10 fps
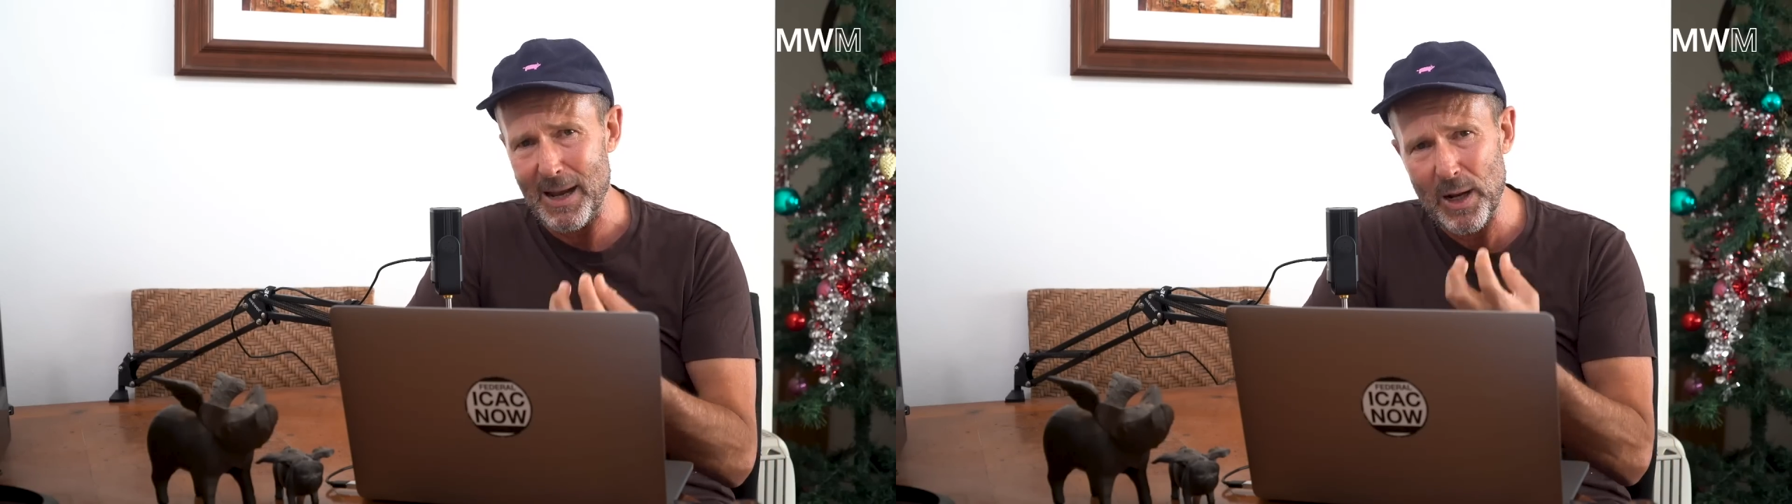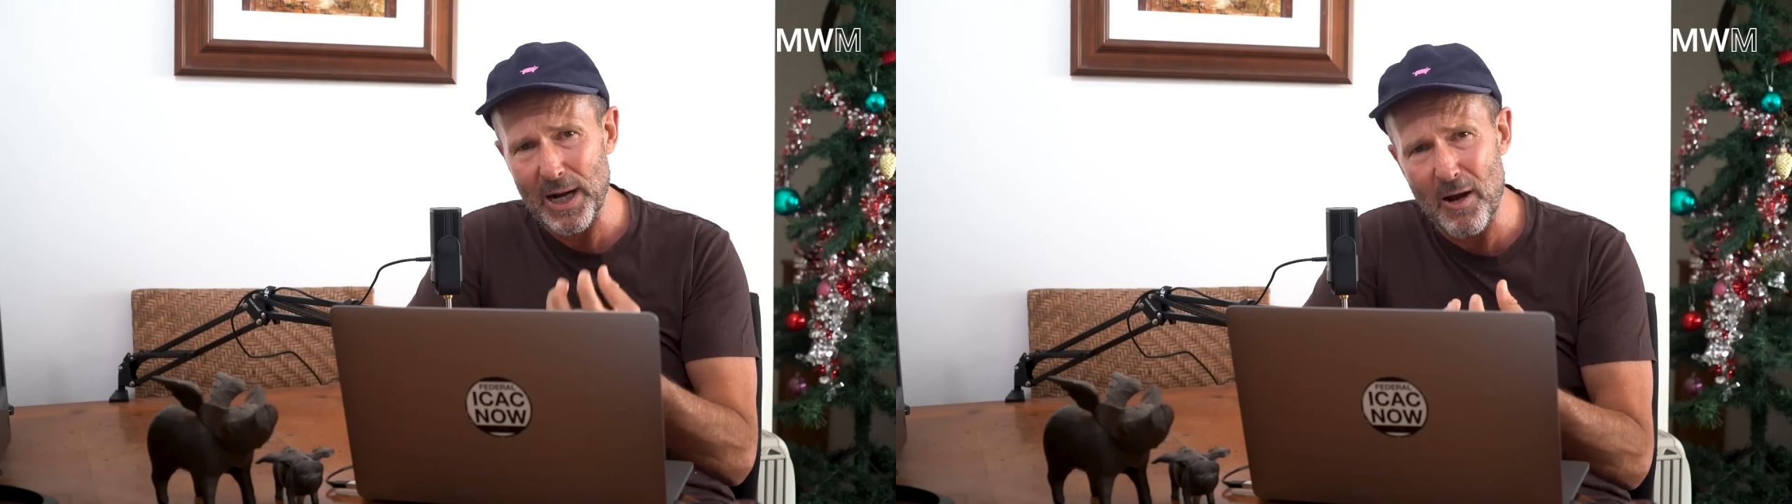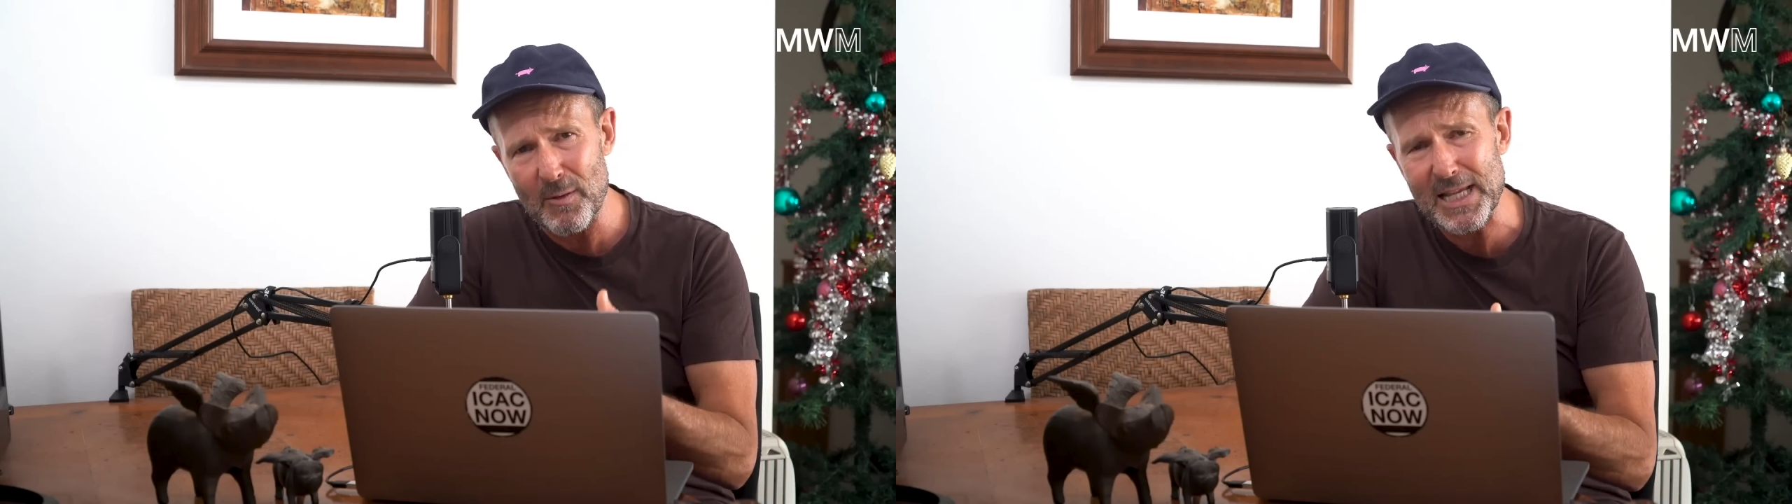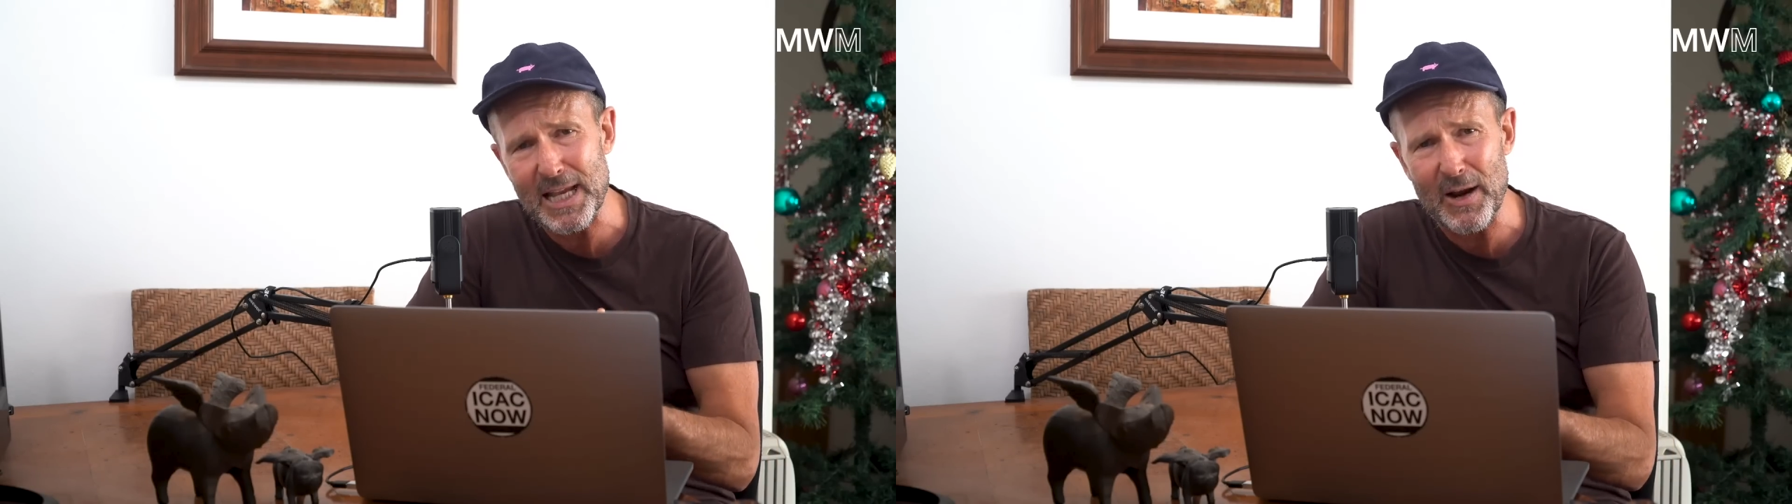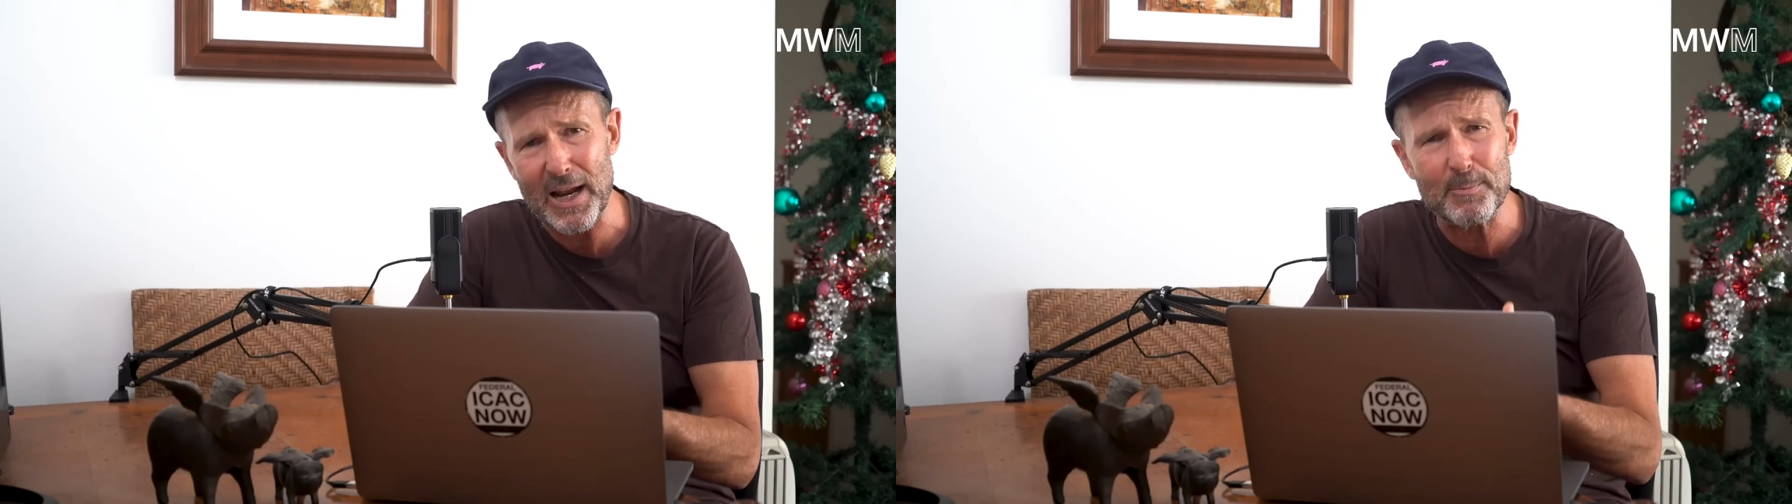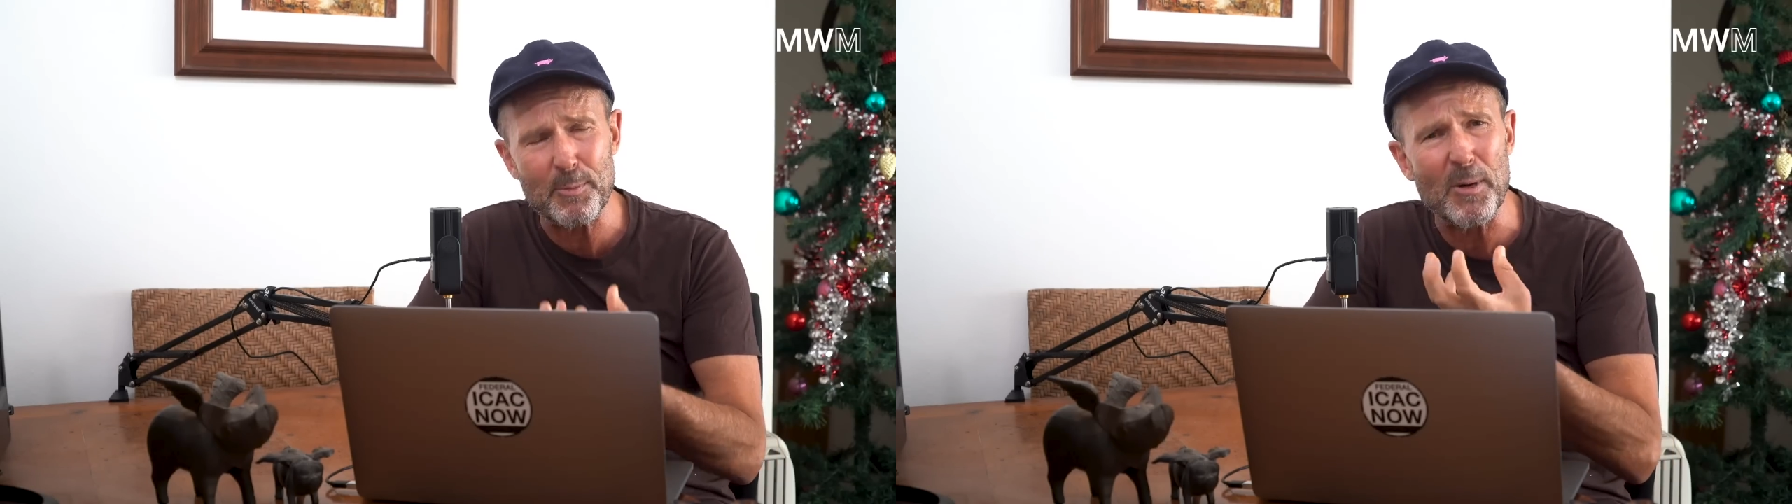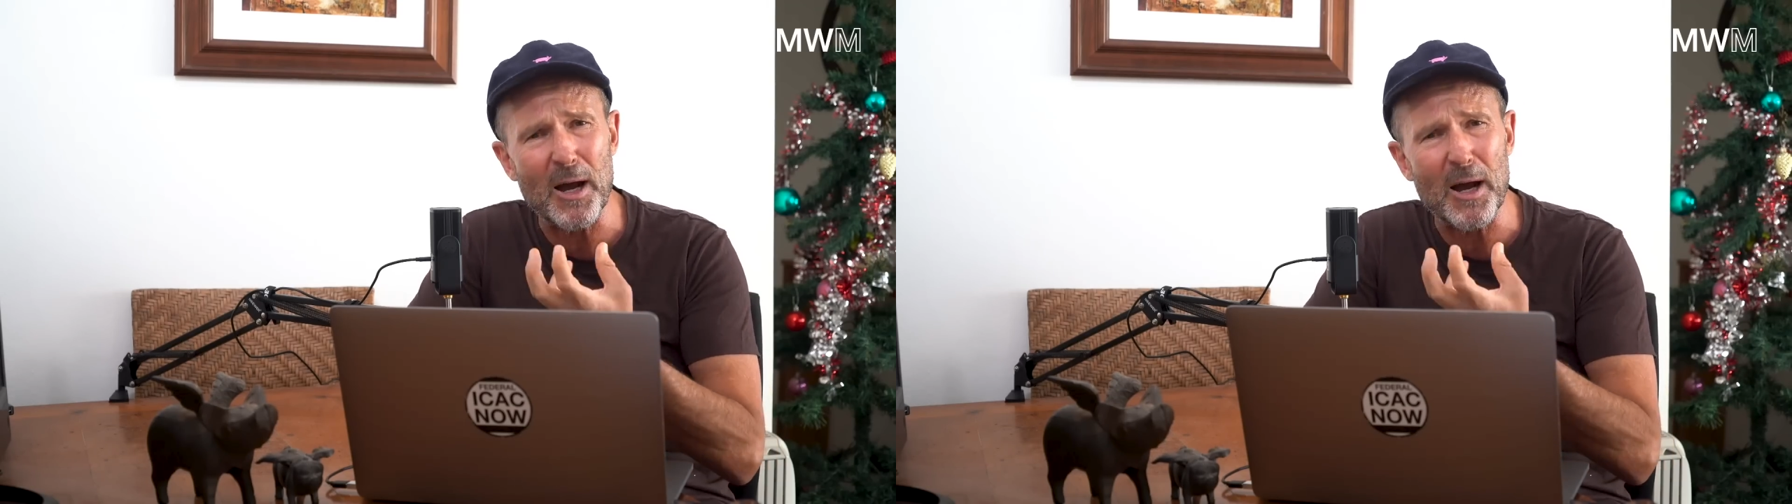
And when I was there, I had to put